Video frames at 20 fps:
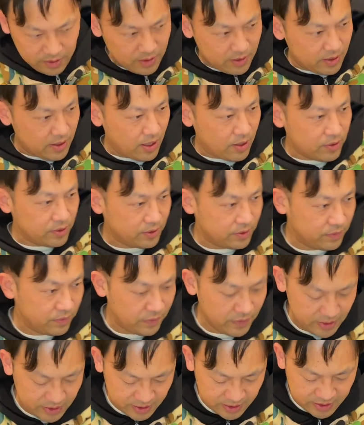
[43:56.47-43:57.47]
Now it's
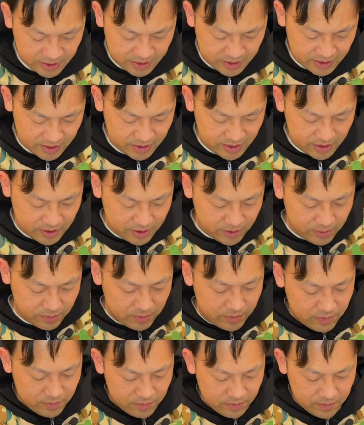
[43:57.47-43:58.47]
fixed.
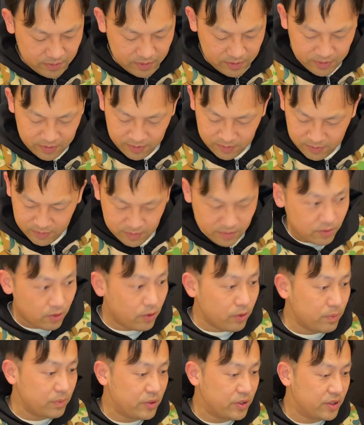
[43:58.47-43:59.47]

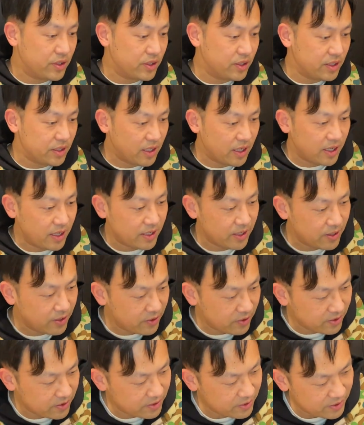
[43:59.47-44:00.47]
Oops, did I
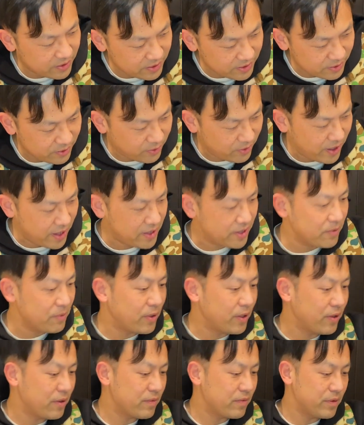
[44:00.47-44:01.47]
crack
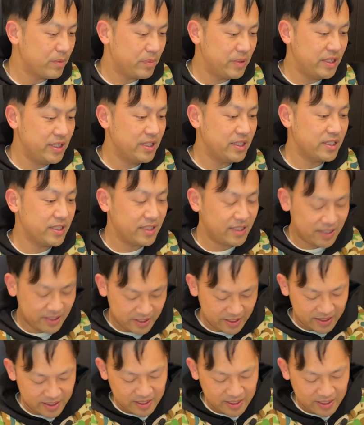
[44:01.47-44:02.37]
one of the pieces?